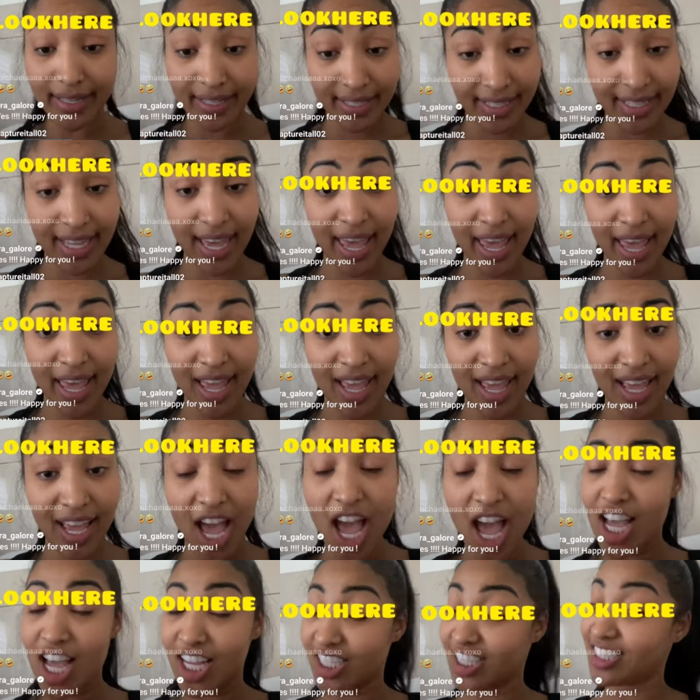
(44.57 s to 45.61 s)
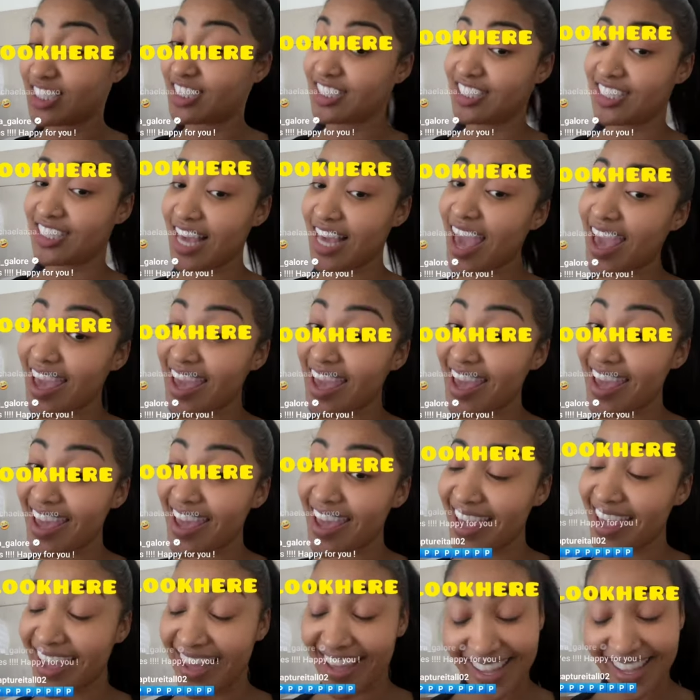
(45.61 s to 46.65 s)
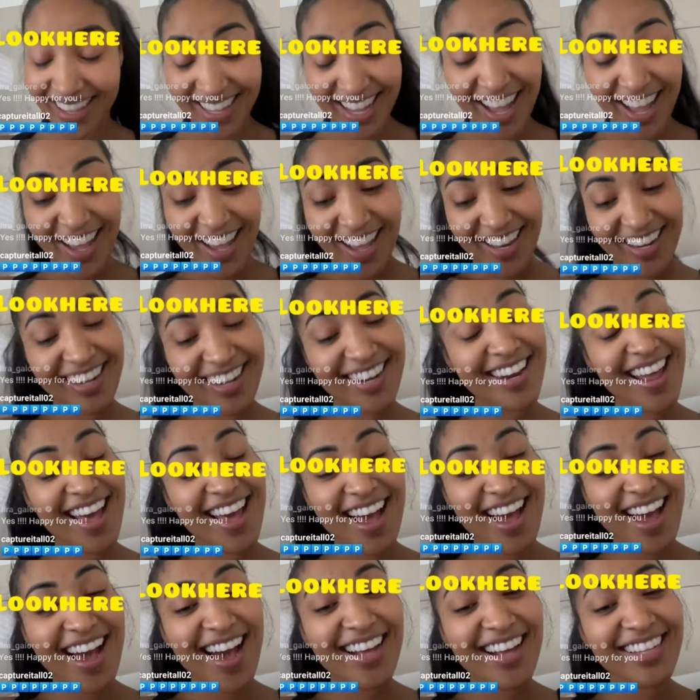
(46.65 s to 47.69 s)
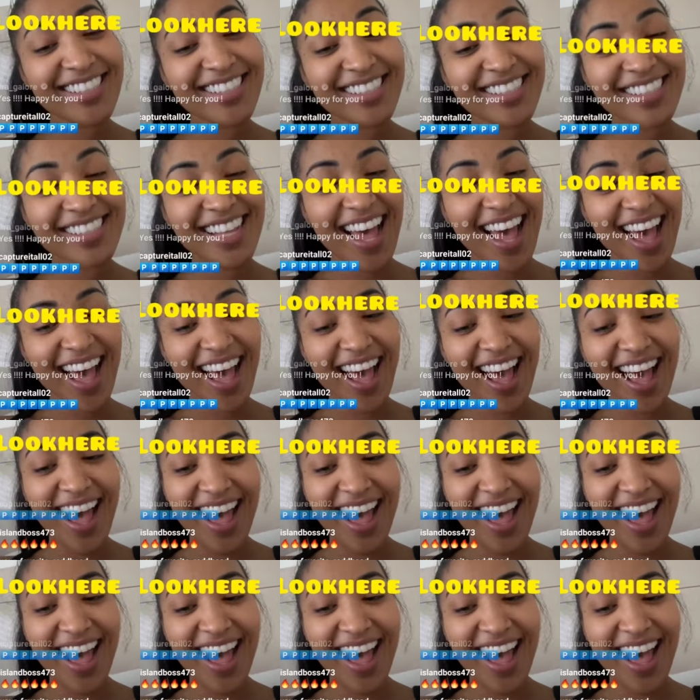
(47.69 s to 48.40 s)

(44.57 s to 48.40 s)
Yeah. Yeah. Nasa.